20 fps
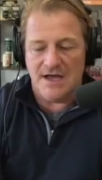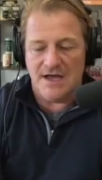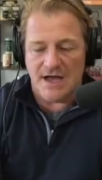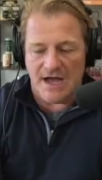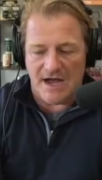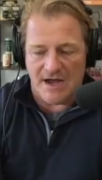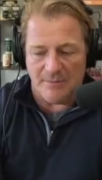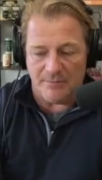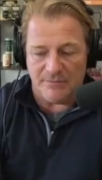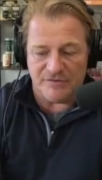
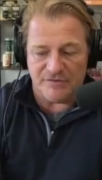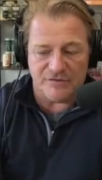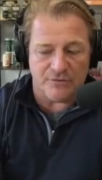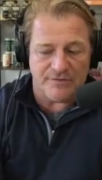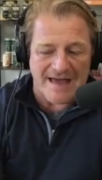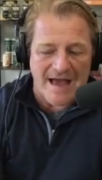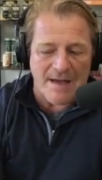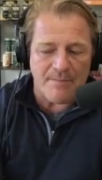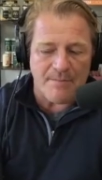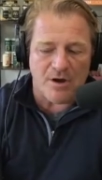Um, so
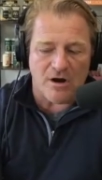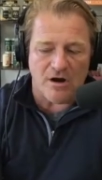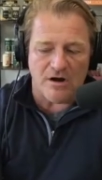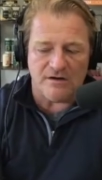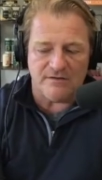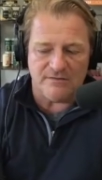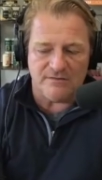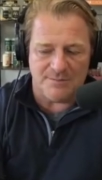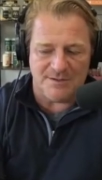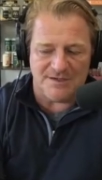that part
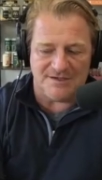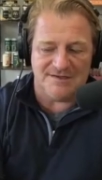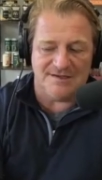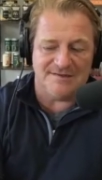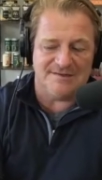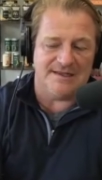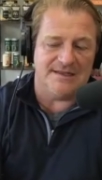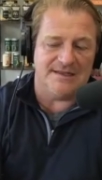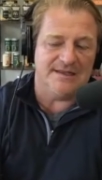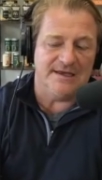of the
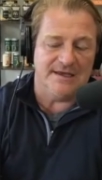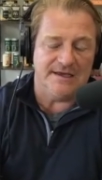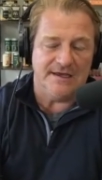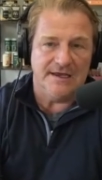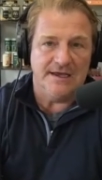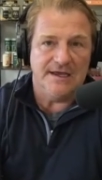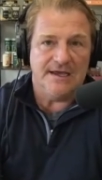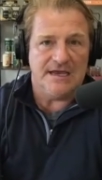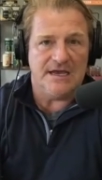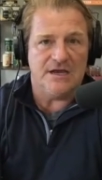business and the
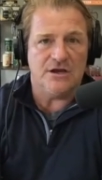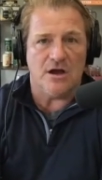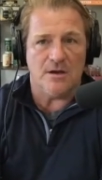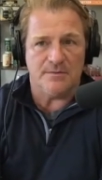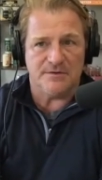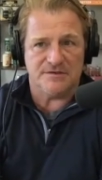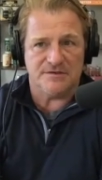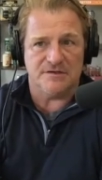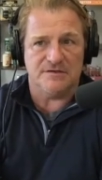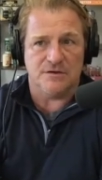
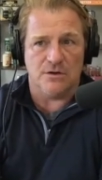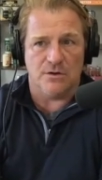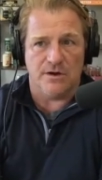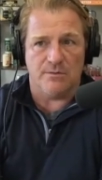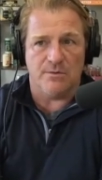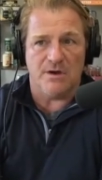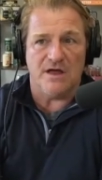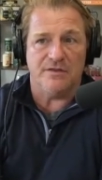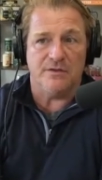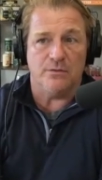e-commerce is going
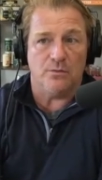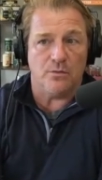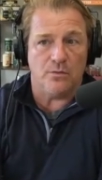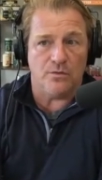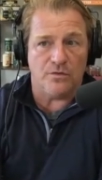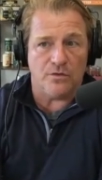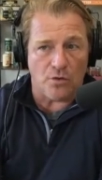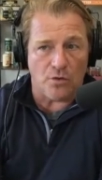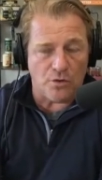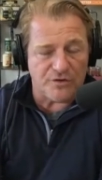well. The
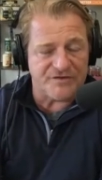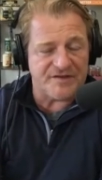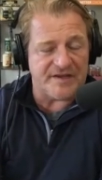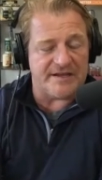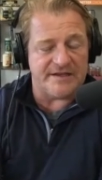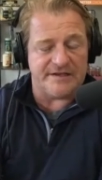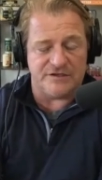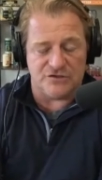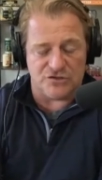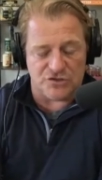the
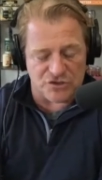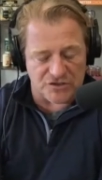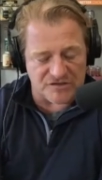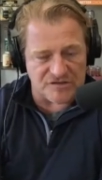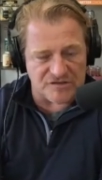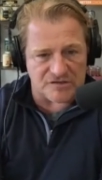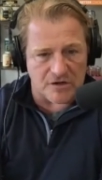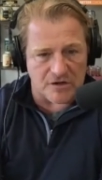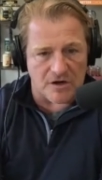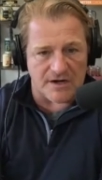wholesaling is just
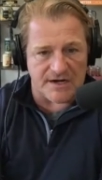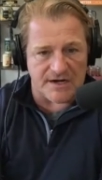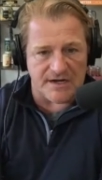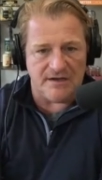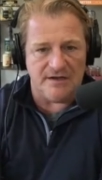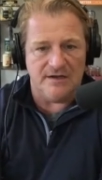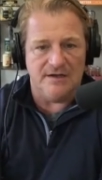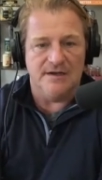starting,